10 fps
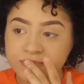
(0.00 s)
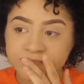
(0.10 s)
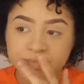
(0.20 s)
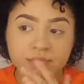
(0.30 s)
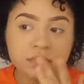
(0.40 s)

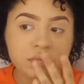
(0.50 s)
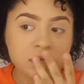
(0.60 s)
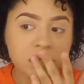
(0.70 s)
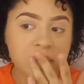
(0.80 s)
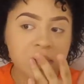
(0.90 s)
I don't know what I
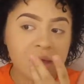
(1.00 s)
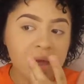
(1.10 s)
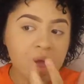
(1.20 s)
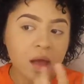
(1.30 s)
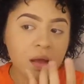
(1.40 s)
was singing,
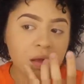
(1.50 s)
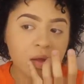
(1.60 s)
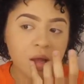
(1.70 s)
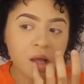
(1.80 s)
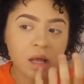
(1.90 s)

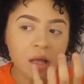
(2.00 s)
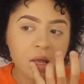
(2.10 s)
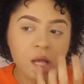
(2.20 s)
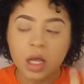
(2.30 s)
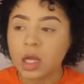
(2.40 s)
honestly.
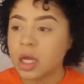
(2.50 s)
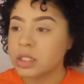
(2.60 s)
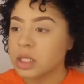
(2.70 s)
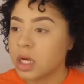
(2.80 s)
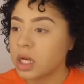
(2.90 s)
There was
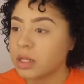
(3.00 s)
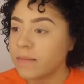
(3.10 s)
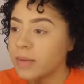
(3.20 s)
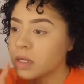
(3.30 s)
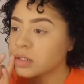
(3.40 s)
so many
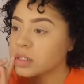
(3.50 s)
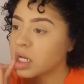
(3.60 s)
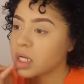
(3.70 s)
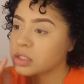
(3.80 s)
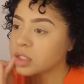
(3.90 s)
different songs in
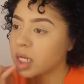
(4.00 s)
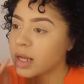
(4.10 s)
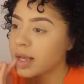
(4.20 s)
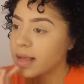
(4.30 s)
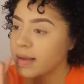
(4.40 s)
this video.